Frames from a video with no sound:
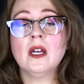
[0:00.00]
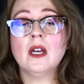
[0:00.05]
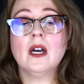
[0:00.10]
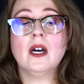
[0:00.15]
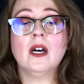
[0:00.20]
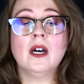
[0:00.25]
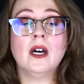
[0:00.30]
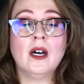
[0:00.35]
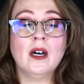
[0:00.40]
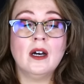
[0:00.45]

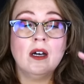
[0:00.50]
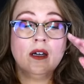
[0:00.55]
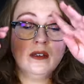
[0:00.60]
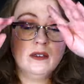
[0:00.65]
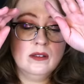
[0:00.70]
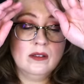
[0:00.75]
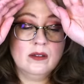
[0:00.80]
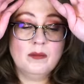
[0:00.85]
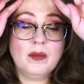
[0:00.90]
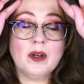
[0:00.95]
Uh,
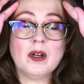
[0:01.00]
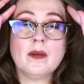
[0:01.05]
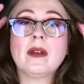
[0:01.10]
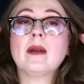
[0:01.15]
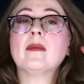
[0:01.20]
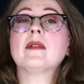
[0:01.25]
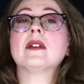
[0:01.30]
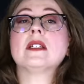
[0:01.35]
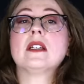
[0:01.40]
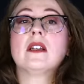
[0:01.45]
pardon me, I'm
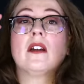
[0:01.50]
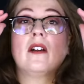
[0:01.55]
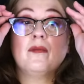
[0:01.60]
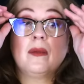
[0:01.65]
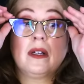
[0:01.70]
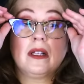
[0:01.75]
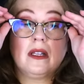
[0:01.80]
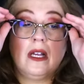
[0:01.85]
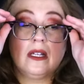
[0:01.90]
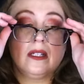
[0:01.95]
going to take off my
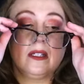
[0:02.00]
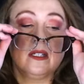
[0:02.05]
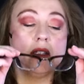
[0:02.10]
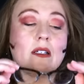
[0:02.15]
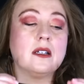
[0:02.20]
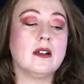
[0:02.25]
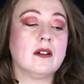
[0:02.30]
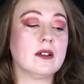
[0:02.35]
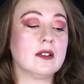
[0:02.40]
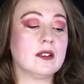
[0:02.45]
glasses
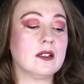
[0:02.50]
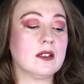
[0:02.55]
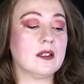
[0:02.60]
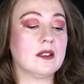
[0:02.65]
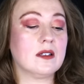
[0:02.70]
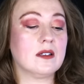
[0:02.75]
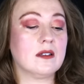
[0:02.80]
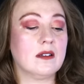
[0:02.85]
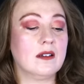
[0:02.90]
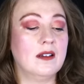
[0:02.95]
here because this
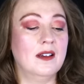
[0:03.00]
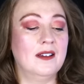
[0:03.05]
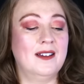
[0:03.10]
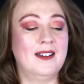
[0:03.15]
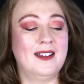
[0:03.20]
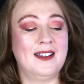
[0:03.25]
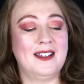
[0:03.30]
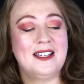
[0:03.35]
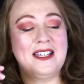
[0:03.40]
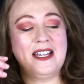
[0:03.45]
is
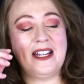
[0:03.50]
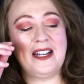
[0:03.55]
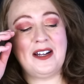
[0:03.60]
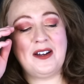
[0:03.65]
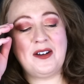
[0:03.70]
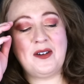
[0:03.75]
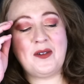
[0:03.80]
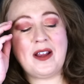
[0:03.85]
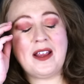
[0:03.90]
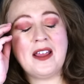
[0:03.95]
getting
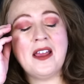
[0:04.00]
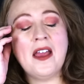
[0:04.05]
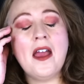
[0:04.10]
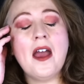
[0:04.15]
annoying.